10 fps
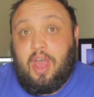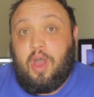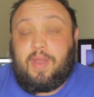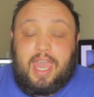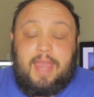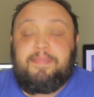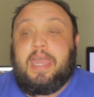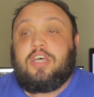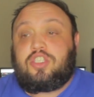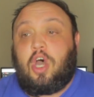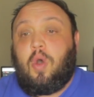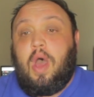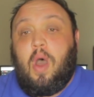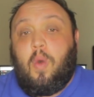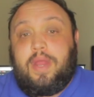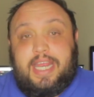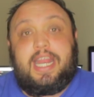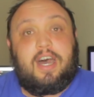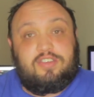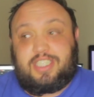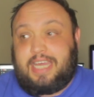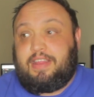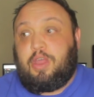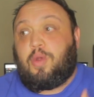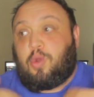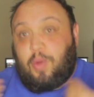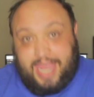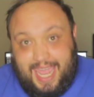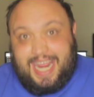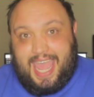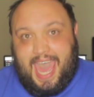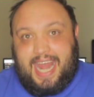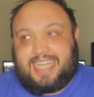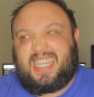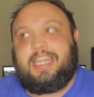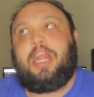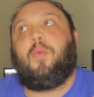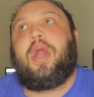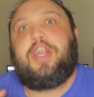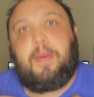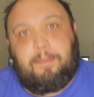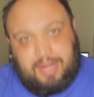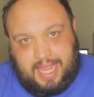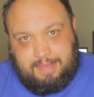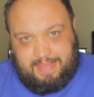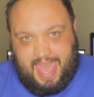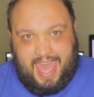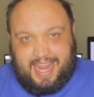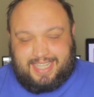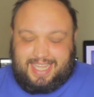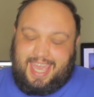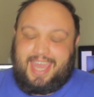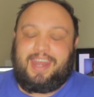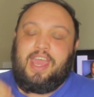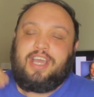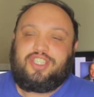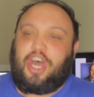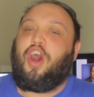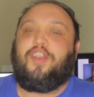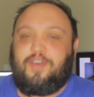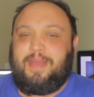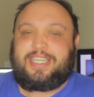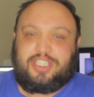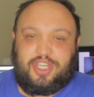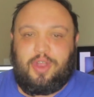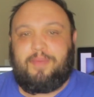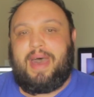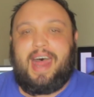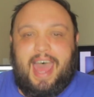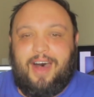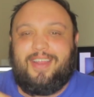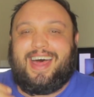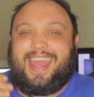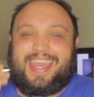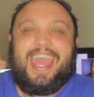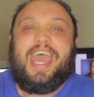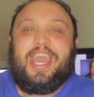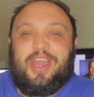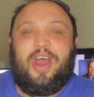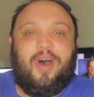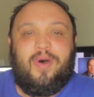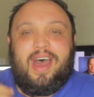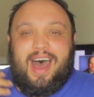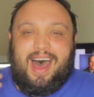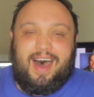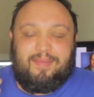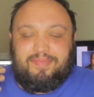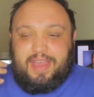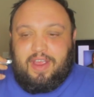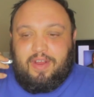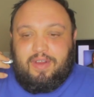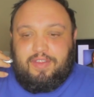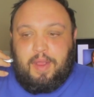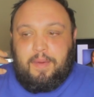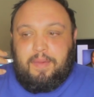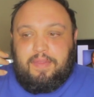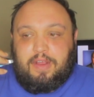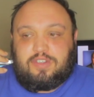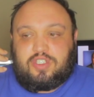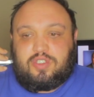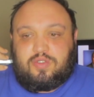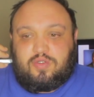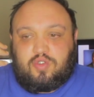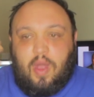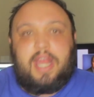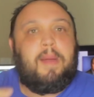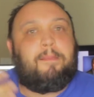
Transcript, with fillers: okay? So we need to understand that they were creating addicts and then they wanted to blame the addicts. And John Oliver makes a joke about how, like, you know, they're trying to